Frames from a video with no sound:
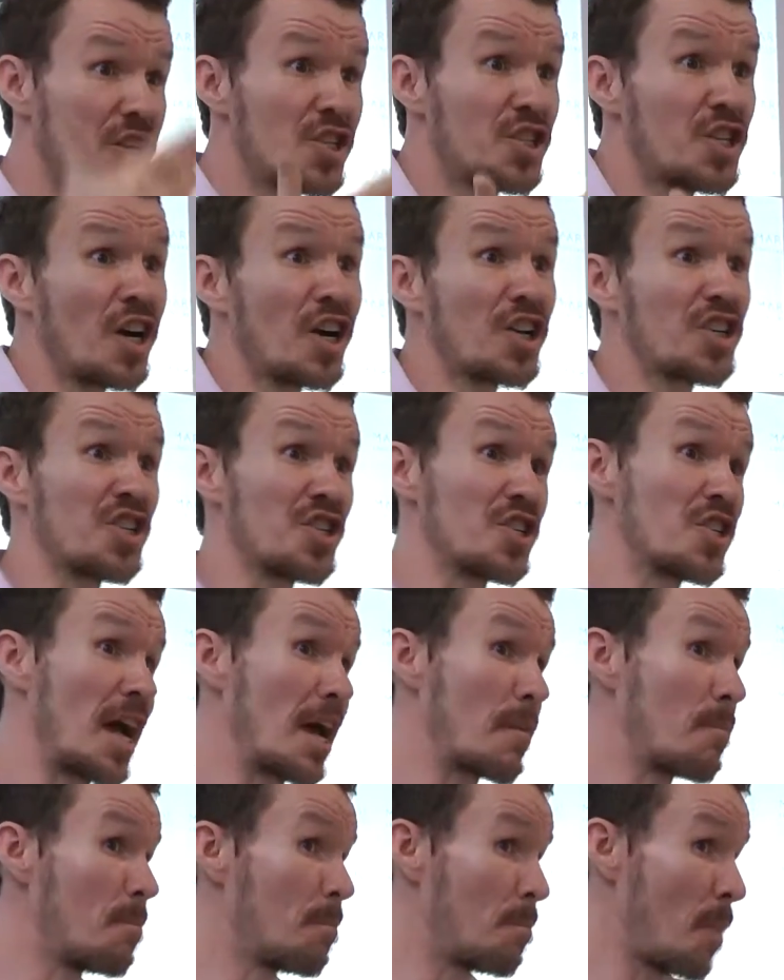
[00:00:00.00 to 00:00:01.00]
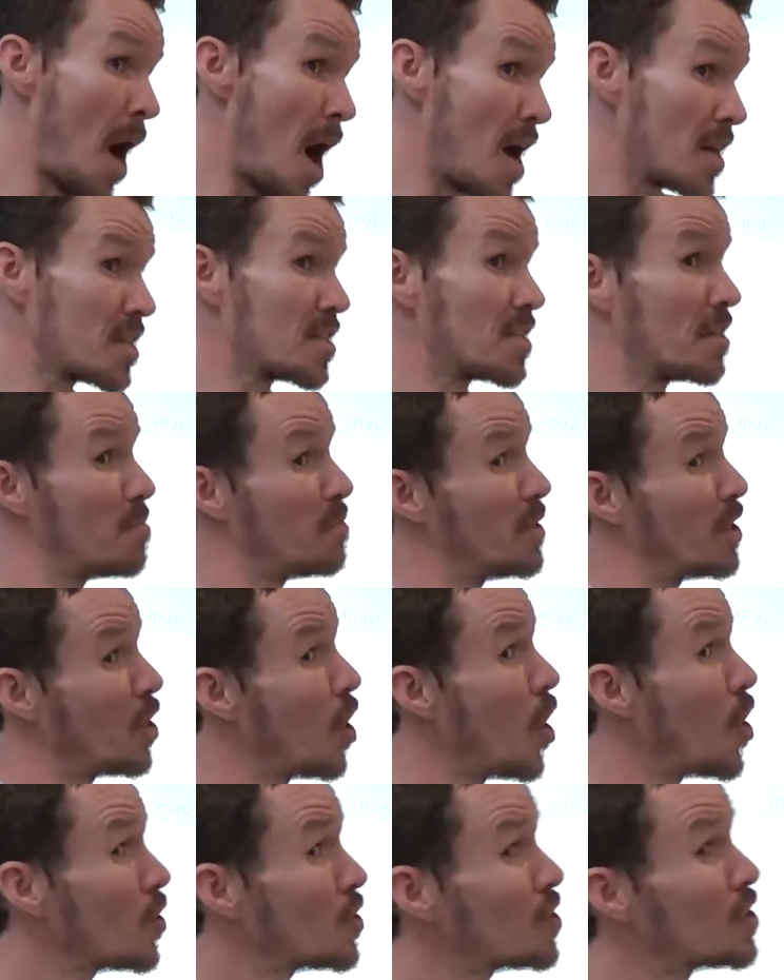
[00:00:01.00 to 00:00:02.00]
conjunctions like but and
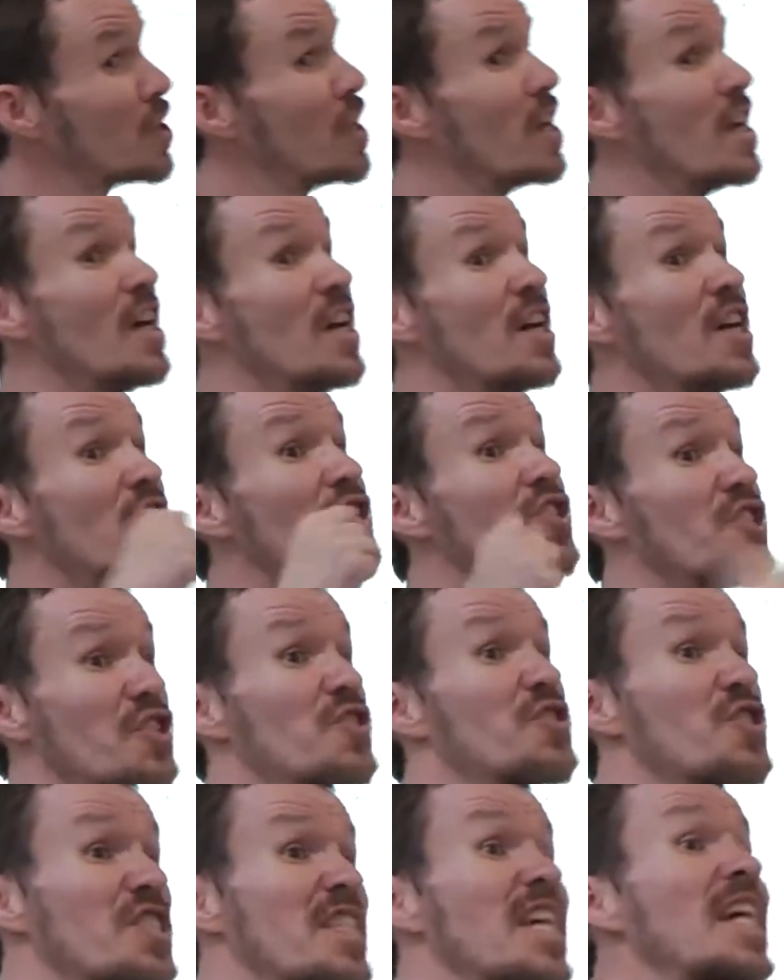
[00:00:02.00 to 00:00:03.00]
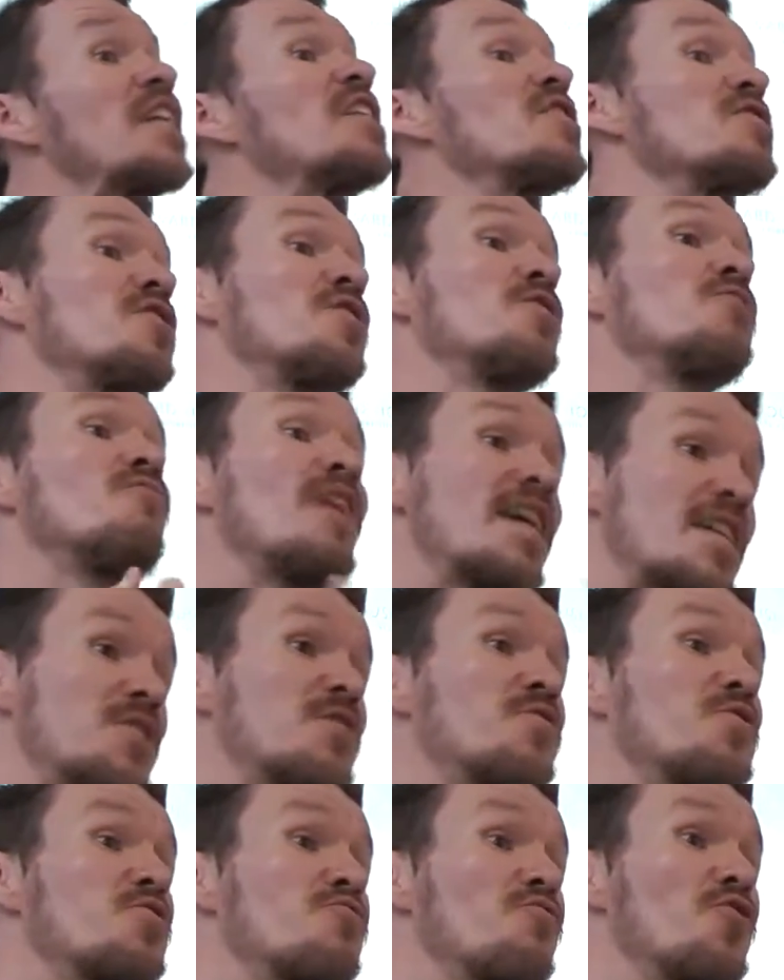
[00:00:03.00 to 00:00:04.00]
because, just to signal to the
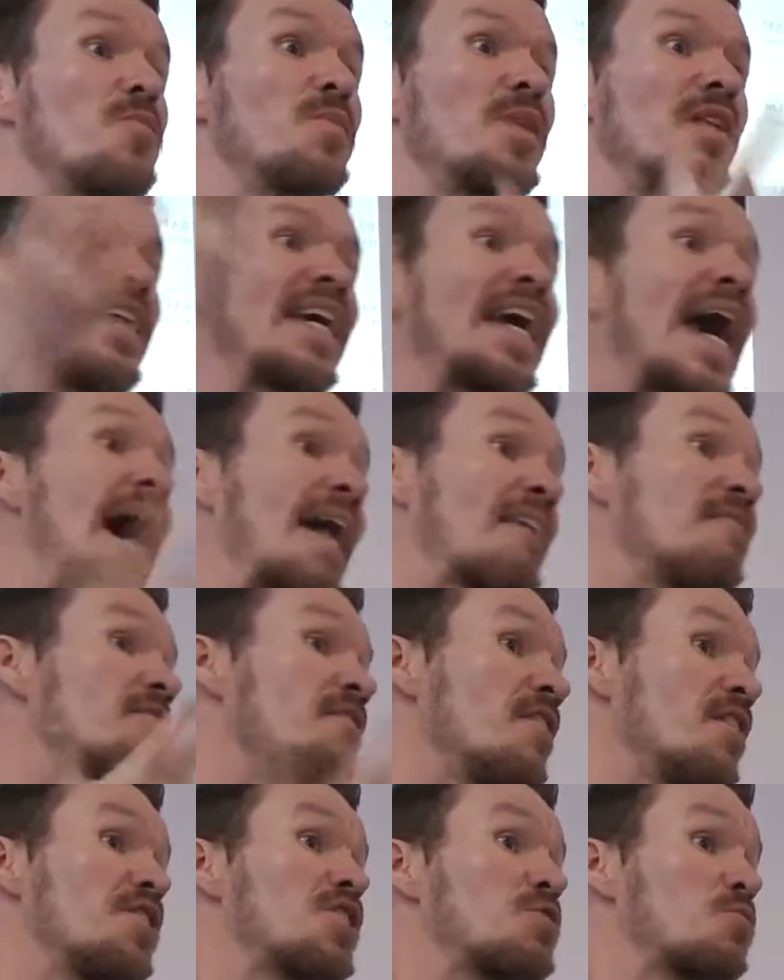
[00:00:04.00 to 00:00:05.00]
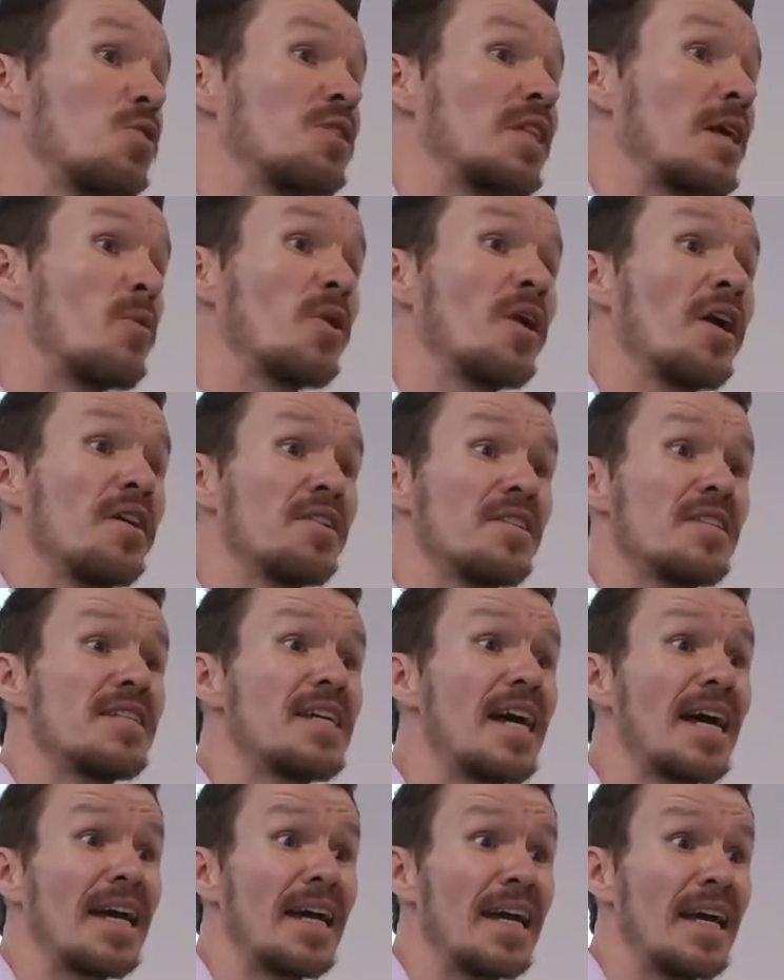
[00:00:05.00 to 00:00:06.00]
rest of the group that they hadn't finished what they were going to
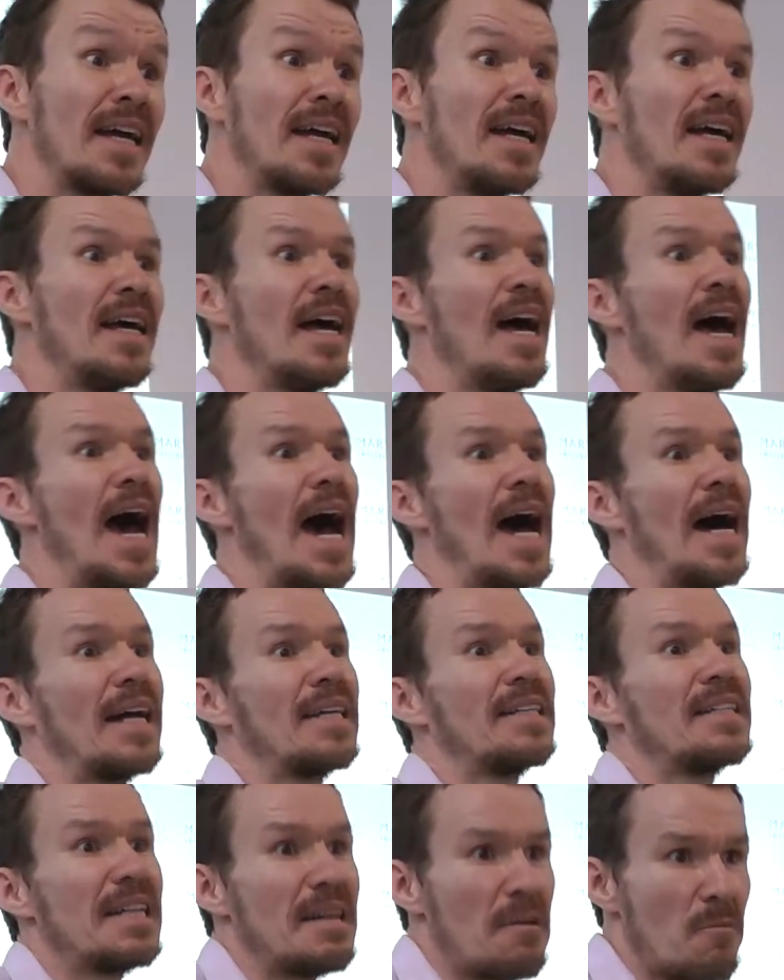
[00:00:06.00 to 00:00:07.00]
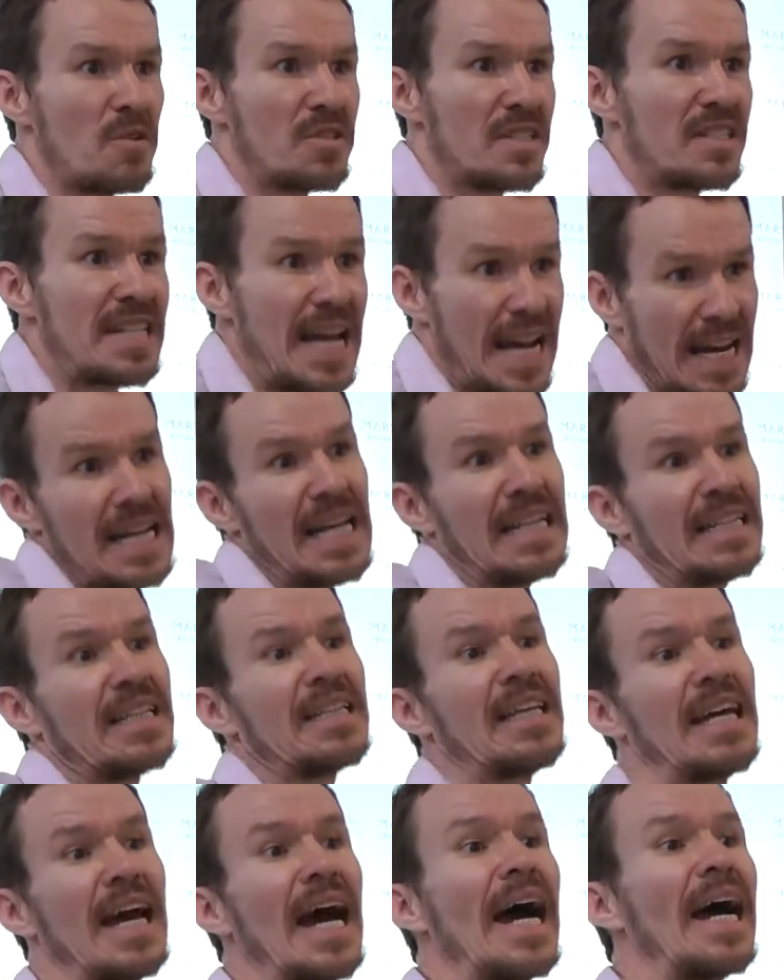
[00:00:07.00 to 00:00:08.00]
say. And it was a technique
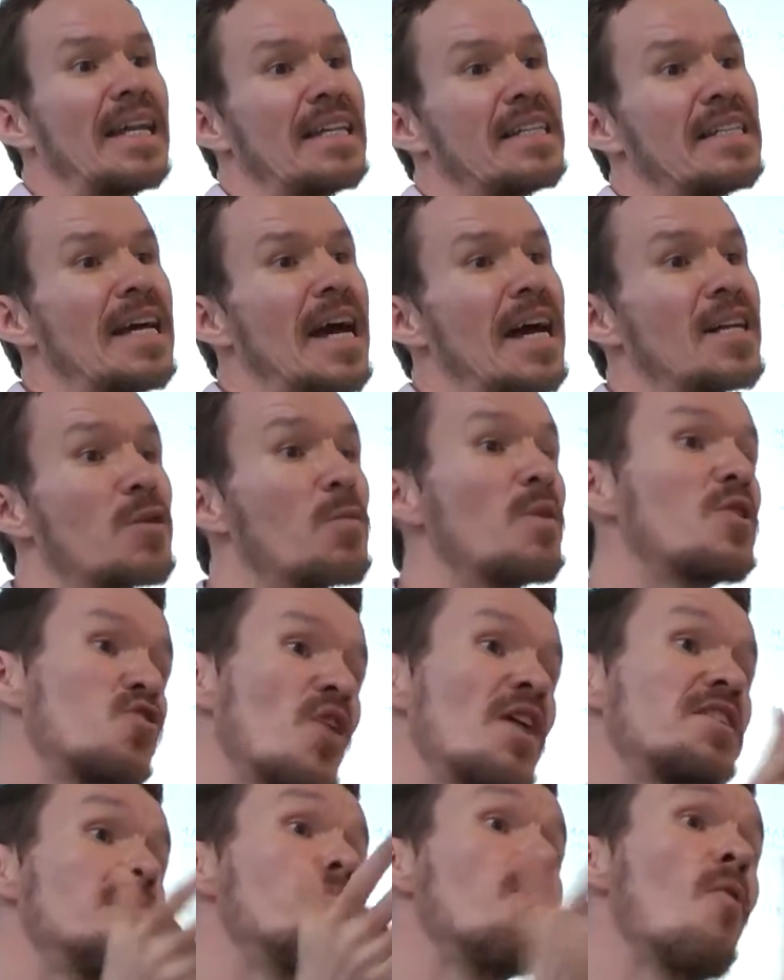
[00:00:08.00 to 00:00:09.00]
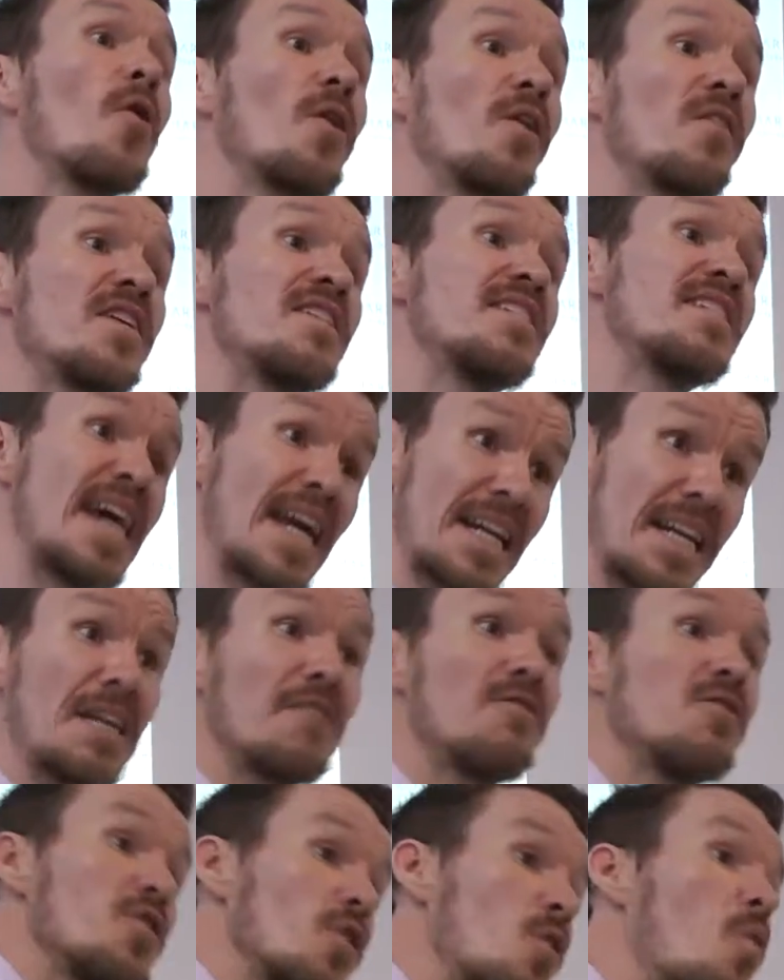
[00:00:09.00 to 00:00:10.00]
that they had, yeah. So we're trying to model this
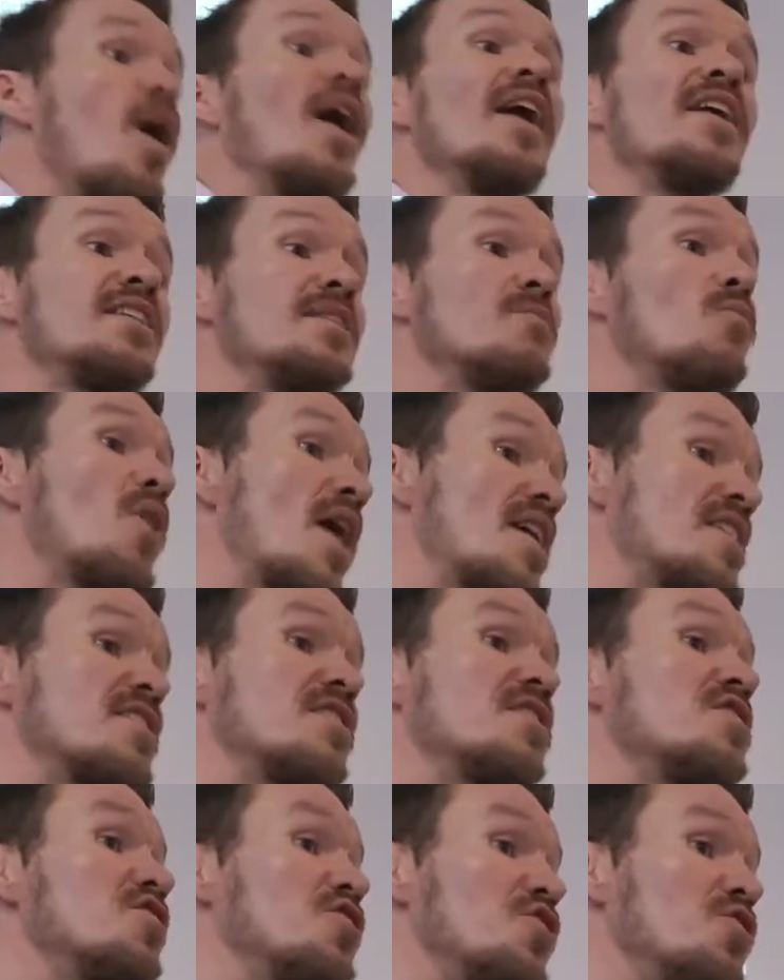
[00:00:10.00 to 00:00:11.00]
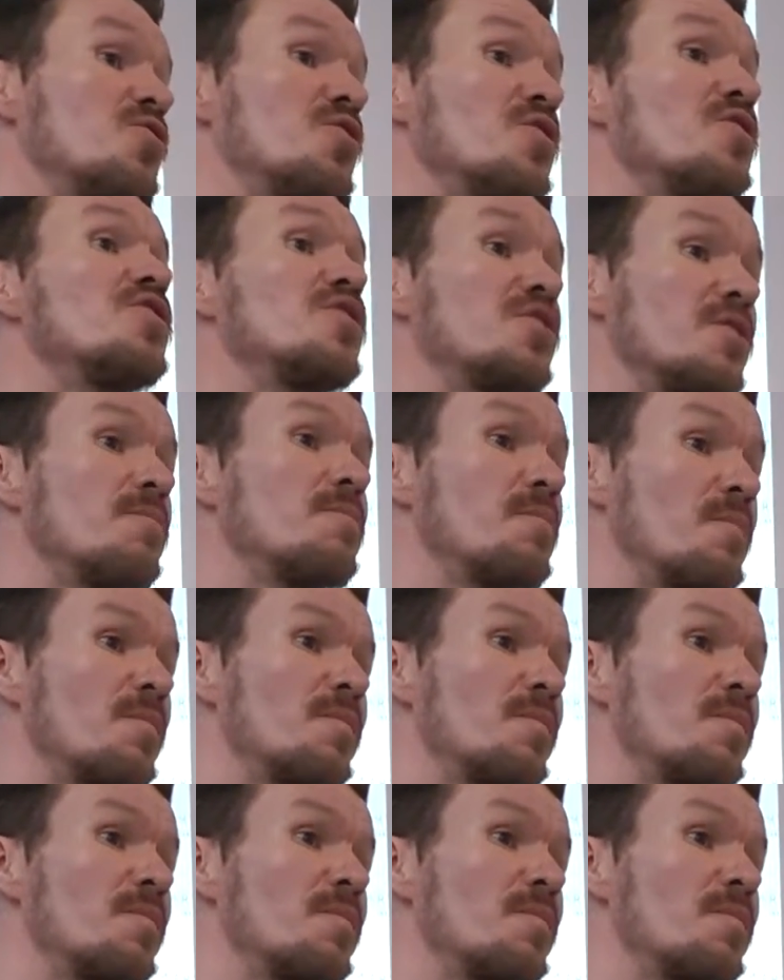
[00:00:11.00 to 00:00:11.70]
technique for the quieter, more hesitant students.